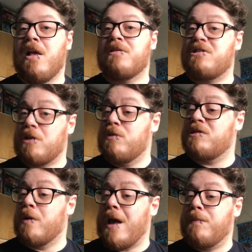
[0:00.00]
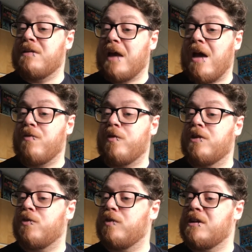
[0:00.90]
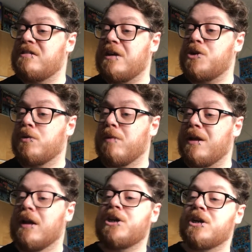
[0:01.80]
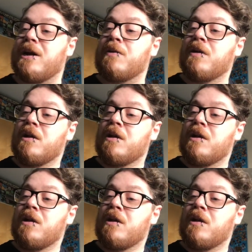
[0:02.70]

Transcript: So happy to have a First for Figures statue in my collection now.